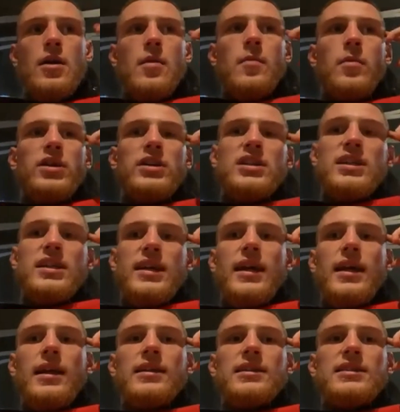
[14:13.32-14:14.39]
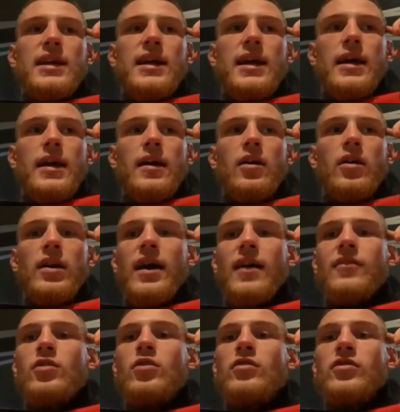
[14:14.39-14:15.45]
my skill is uh, I have
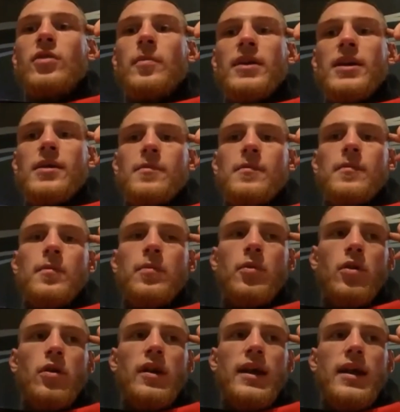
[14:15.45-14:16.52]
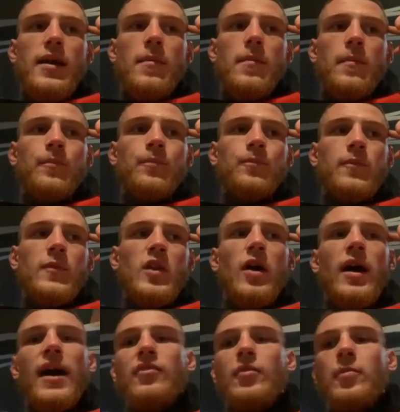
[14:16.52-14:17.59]
enough to beat him, but um, I
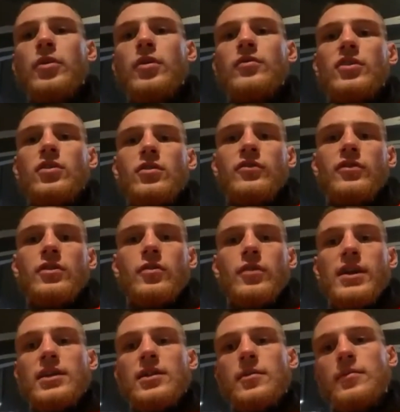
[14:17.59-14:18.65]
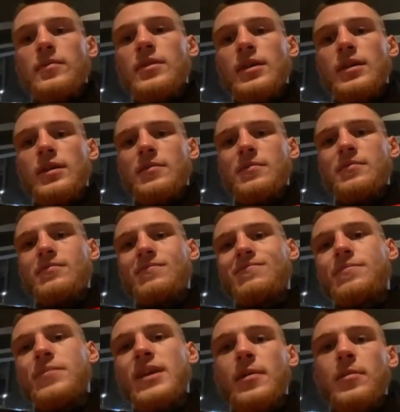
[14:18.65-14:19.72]
haven't proved enough in the ring to to.
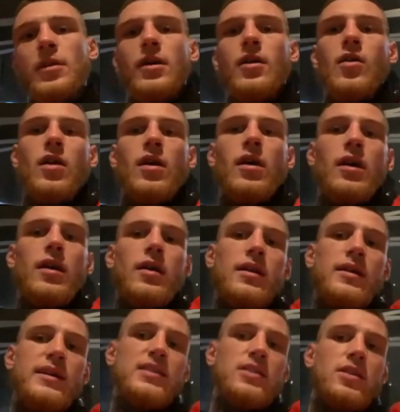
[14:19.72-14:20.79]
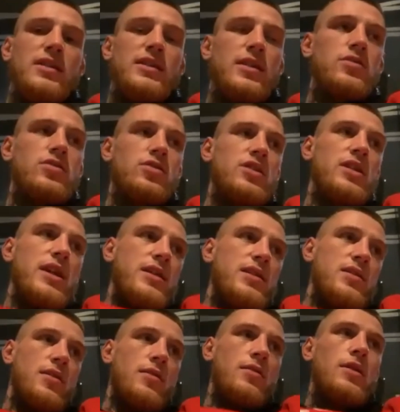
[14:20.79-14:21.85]
be able to go and call all these guys out just yet.
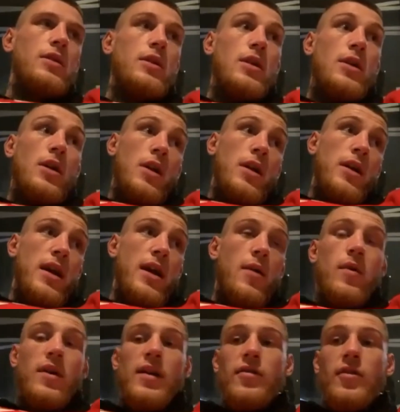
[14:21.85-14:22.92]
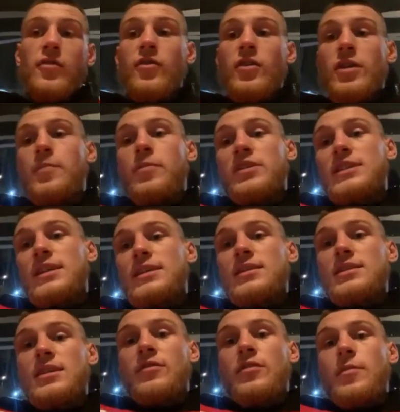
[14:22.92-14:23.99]
So yeah, whatever fight presents
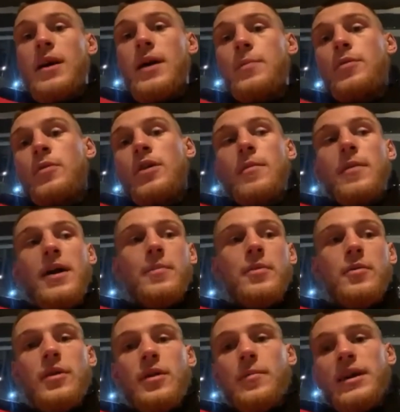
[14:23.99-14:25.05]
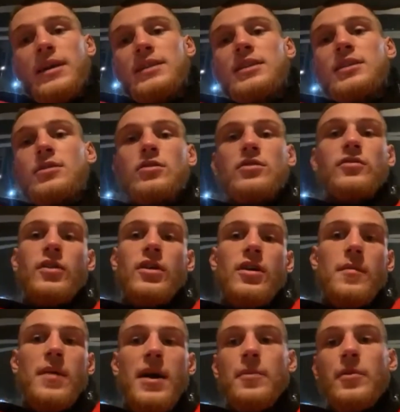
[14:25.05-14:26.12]
itself, I'm happy with. I'm happy with a Maxi Hughes fight.
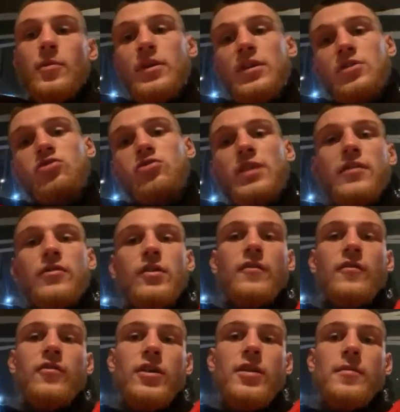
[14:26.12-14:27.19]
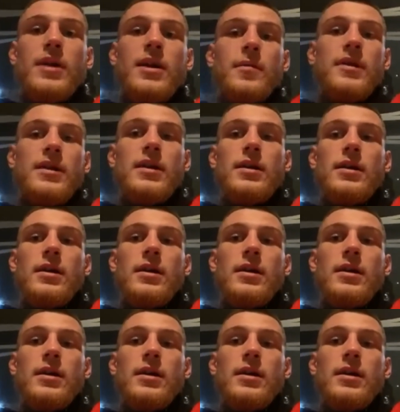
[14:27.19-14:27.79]
I'm happy with a Straffan fight maybe